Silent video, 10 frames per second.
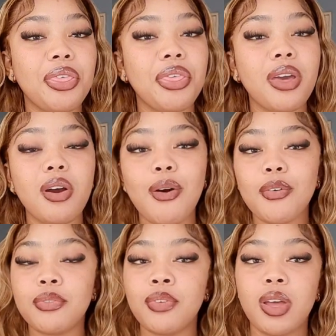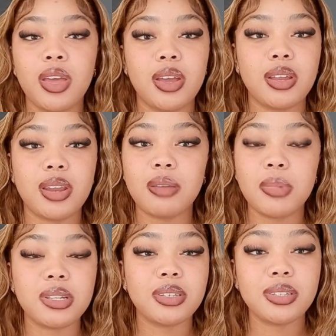a thing of 9
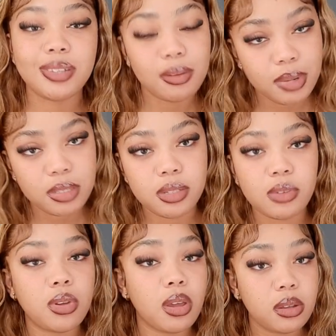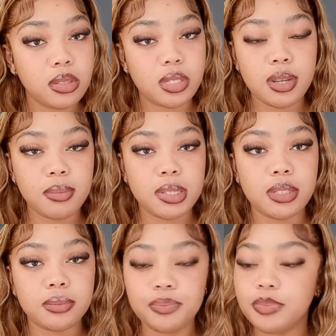months, it's 10 months, okay? It's 10
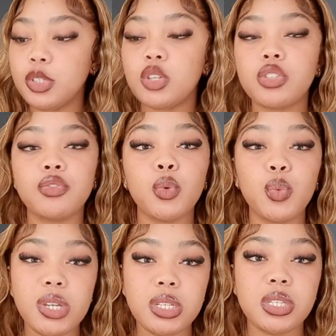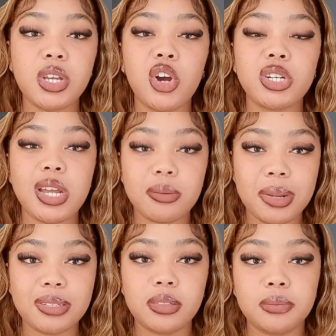months because of the weeks are 10
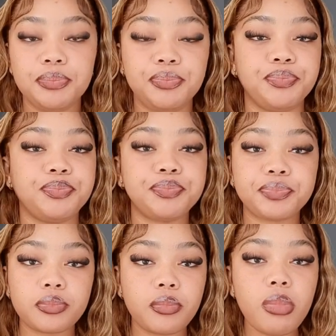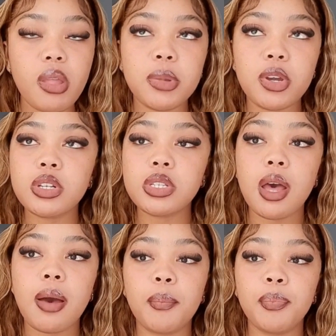months. Because
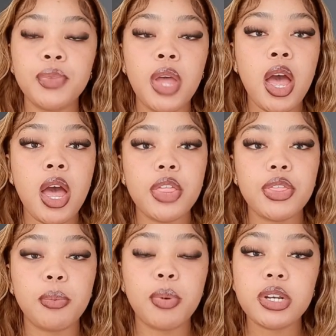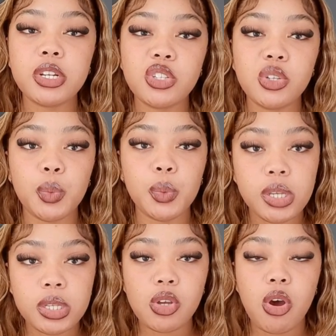the pregnancy
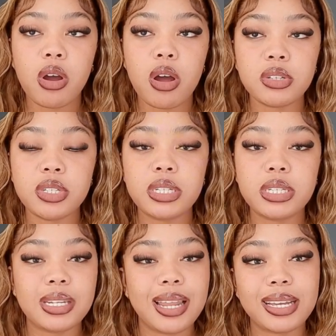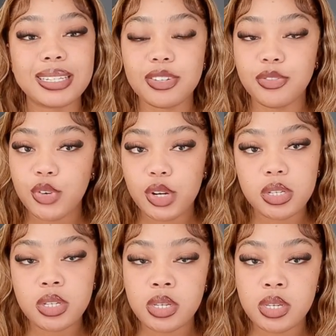weeks are counted like
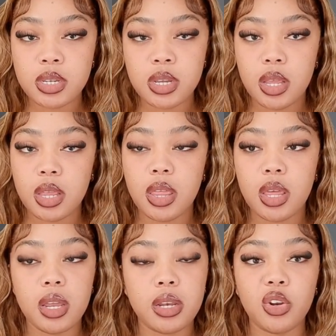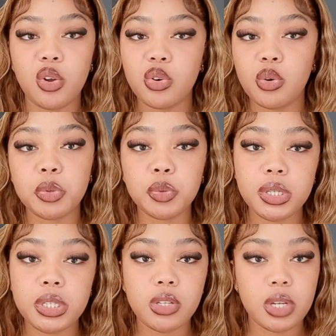different than your normal
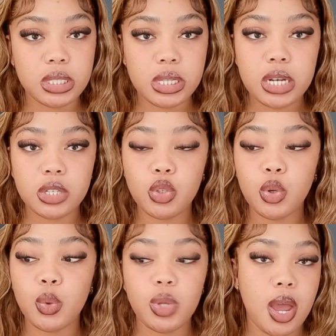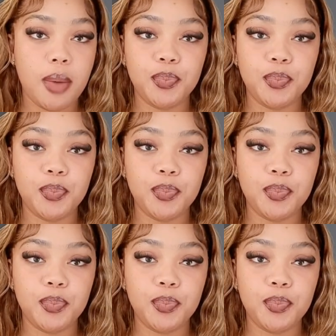weeks, you understand? So yeah.